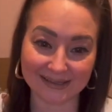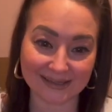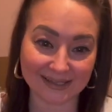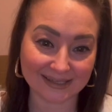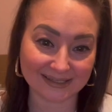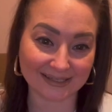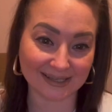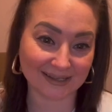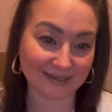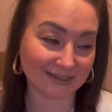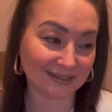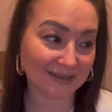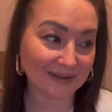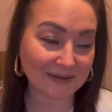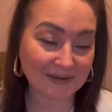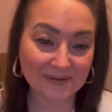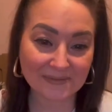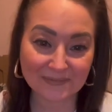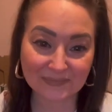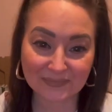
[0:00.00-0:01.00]

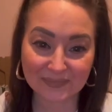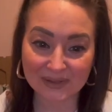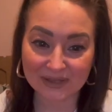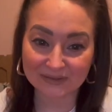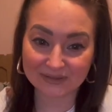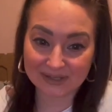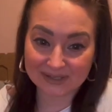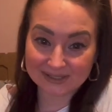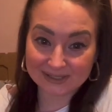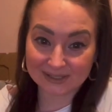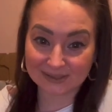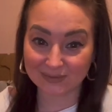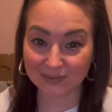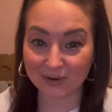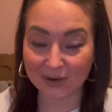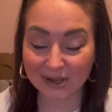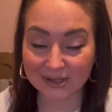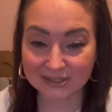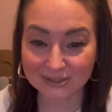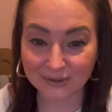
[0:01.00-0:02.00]
this is
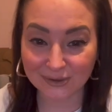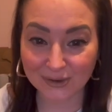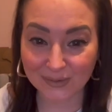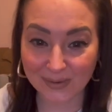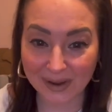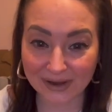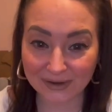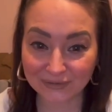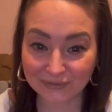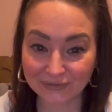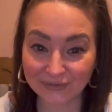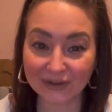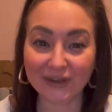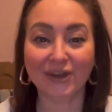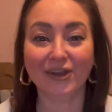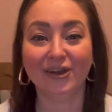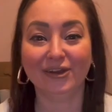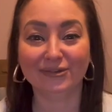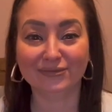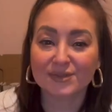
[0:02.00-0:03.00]
where it's going to end for you.